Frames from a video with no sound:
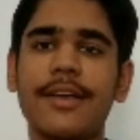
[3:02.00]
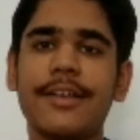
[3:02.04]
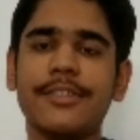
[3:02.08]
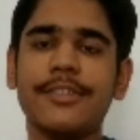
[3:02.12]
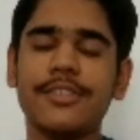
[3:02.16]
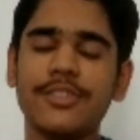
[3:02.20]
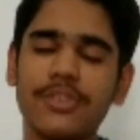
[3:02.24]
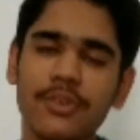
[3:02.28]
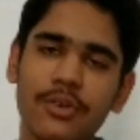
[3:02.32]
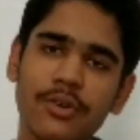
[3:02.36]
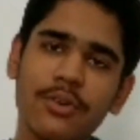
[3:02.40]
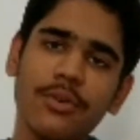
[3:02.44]

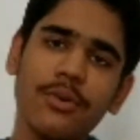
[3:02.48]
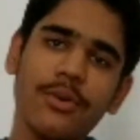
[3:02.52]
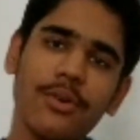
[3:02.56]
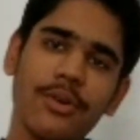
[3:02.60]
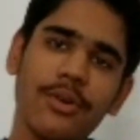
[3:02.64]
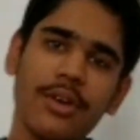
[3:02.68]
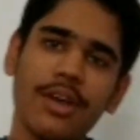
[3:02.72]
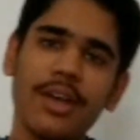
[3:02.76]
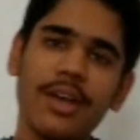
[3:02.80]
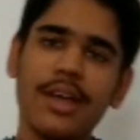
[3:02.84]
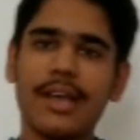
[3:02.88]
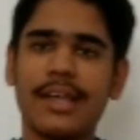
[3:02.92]

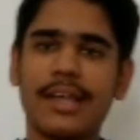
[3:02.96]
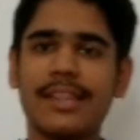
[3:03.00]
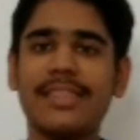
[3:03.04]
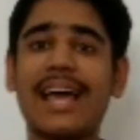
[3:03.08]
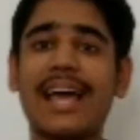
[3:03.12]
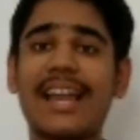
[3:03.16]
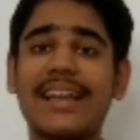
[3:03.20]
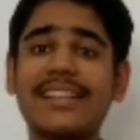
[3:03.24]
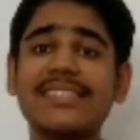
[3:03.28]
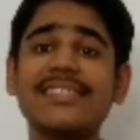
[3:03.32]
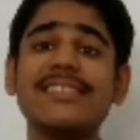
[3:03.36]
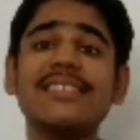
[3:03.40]
So
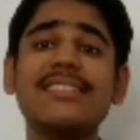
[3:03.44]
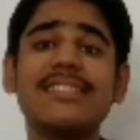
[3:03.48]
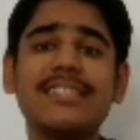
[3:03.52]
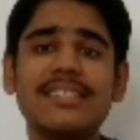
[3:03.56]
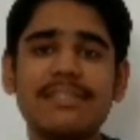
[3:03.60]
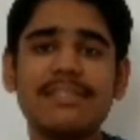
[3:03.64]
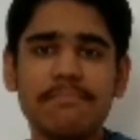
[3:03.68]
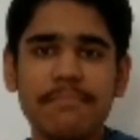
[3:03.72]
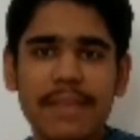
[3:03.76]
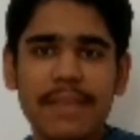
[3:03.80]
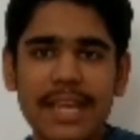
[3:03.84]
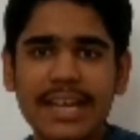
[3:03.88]
that is
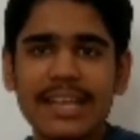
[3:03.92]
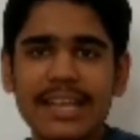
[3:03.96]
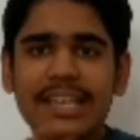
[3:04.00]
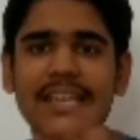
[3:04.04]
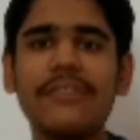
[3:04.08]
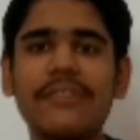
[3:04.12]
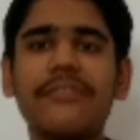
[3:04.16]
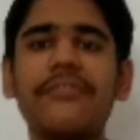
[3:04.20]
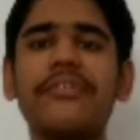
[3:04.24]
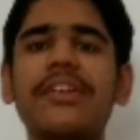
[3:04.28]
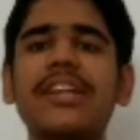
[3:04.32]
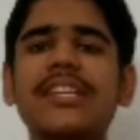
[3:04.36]
the main
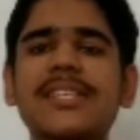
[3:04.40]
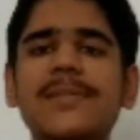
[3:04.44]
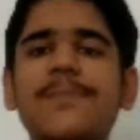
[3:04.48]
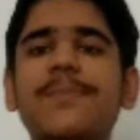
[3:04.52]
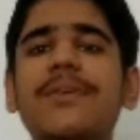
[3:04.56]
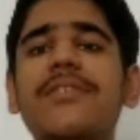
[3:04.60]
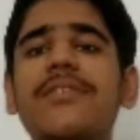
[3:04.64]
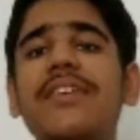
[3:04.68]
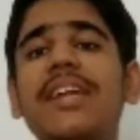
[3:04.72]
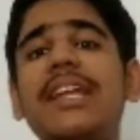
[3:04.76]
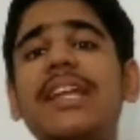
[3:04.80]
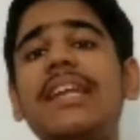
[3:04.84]
difference
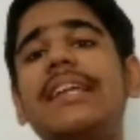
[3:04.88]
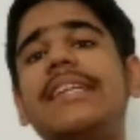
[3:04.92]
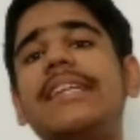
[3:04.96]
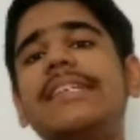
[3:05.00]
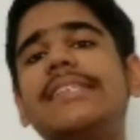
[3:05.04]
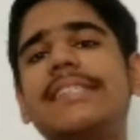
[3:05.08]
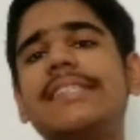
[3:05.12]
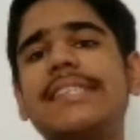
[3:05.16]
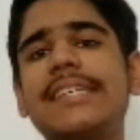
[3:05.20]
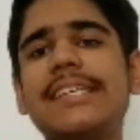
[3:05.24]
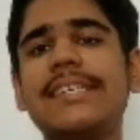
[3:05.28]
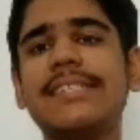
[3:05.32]
between
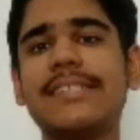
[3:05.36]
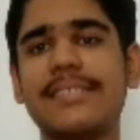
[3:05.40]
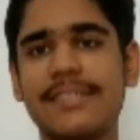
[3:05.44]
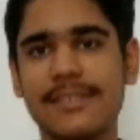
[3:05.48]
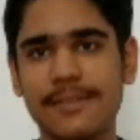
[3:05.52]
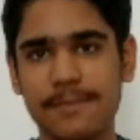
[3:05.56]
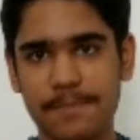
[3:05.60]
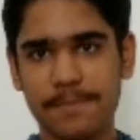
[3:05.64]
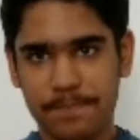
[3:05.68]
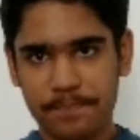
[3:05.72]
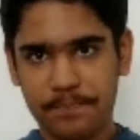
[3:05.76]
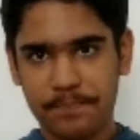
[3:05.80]

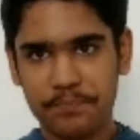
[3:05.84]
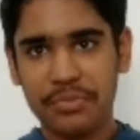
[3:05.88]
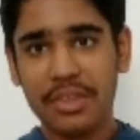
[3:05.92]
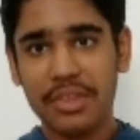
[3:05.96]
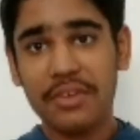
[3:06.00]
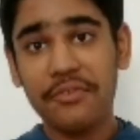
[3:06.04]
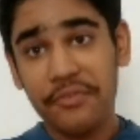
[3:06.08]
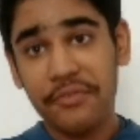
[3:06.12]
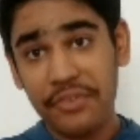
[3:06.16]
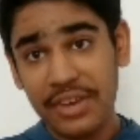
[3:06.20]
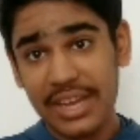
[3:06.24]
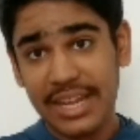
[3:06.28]

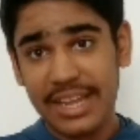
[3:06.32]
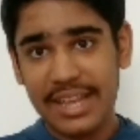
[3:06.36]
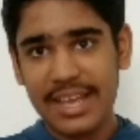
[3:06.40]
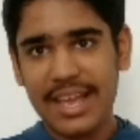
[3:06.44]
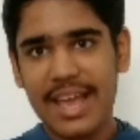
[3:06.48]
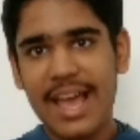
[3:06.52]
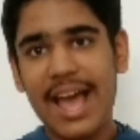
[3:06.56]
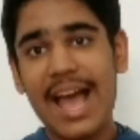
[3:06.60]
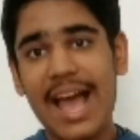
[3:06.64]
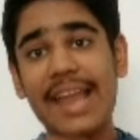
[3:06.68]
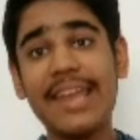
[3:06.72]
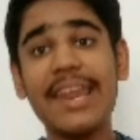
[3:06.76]

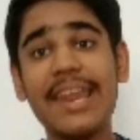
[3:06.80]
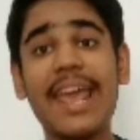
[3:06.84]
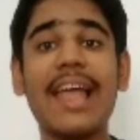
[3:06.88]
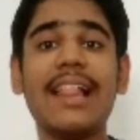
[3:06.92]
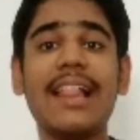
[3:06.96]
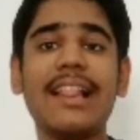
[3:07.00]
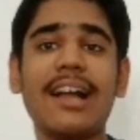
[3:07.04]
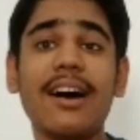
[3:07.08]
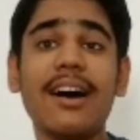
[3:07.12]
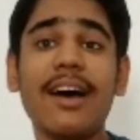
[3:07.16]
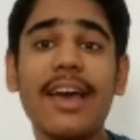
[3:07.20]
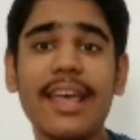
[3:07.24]
disease-free and
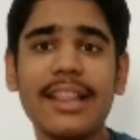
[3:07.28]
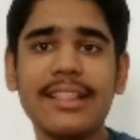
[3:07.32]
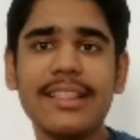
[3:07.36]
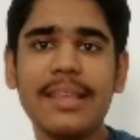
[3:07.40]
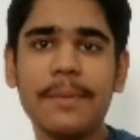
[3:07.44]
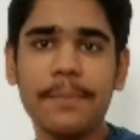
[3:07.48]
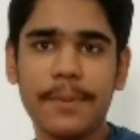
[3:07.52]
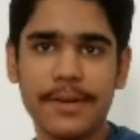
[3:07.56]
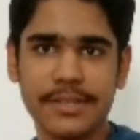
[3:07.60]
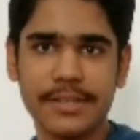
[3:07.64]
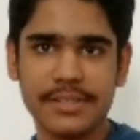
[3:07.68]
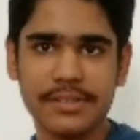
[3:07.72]
a
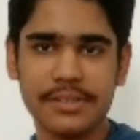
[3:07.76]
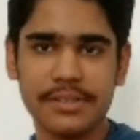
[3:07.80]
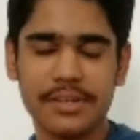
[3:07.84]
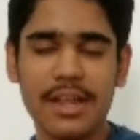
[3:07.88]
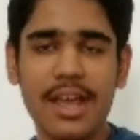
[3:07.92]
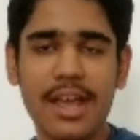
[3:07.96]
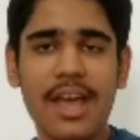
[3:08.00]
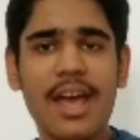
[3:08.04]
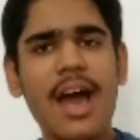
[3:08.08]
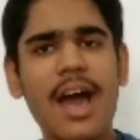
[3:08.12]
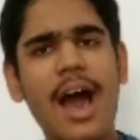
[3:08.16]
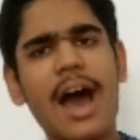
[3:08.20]
healthy
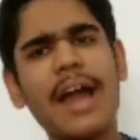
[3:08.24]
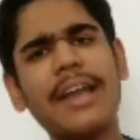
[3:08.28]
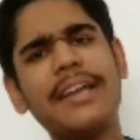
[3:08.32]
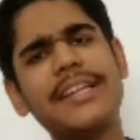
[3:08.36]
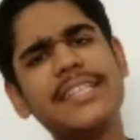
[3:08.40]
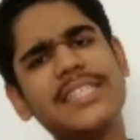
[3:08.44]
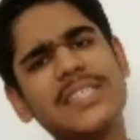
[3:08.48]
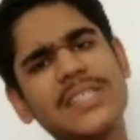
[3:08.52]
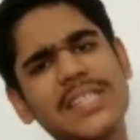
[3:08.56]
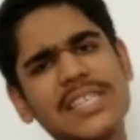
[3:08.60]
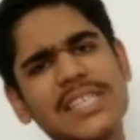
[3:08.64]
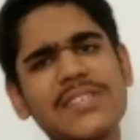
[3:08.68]
person. A
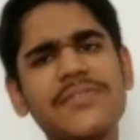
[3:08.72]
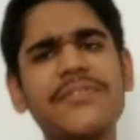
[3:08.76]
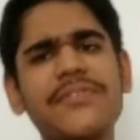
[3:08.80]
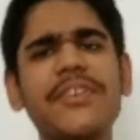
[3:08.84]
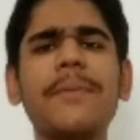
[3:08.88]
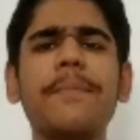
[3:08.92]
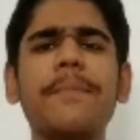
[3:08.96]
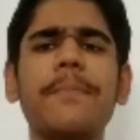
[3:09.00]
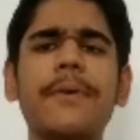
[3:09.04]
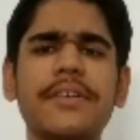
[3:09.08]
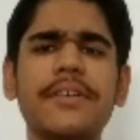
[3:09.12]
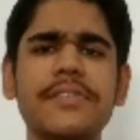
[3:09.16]

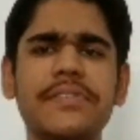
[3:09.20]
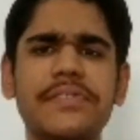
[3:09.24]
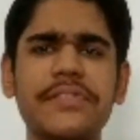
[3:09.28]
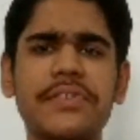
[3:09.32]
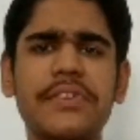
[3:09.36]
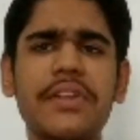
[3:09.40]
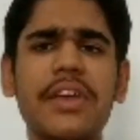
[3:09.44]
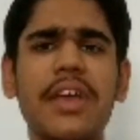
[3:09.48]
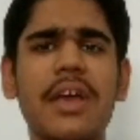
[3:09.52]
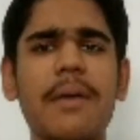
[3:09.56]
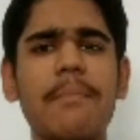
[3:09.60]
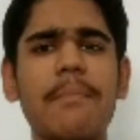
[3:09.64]
disease-free
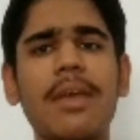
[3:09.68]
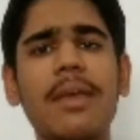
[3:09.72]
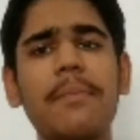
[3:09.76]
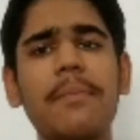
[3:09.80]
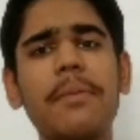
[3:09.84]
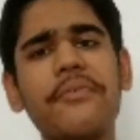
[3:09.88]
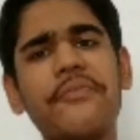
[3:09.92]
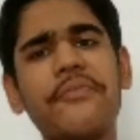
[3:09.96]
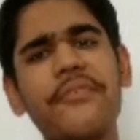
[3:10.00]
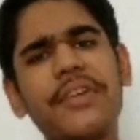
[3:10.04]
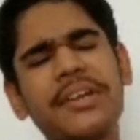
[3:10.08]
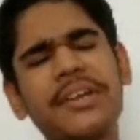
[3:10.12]
person may
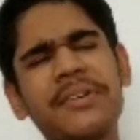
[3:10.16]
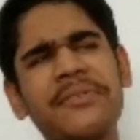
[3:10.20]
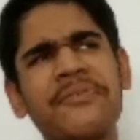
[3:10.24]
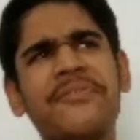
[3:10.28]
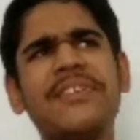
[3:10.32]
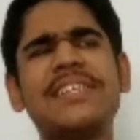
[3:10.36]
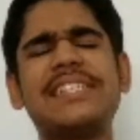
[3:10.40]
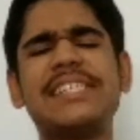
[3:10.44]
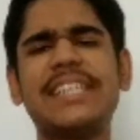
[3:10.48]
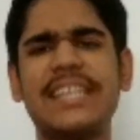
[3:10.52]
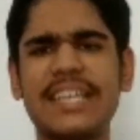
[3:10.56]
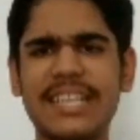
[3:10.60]
be fit
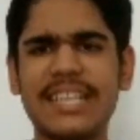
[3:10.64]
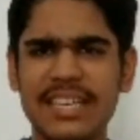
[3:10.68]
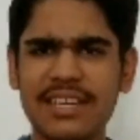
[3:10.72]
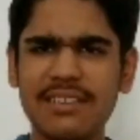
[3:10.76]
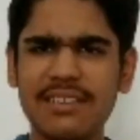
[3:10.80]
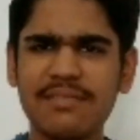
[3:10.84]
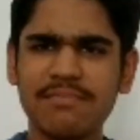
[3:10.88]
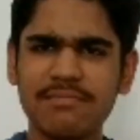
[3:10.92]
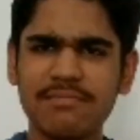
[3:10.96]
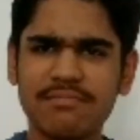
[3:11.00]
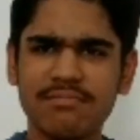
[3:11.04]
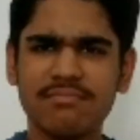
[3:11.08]

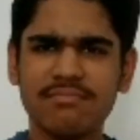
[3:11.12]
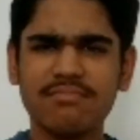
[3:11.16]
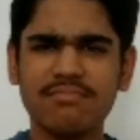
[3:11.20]
physically.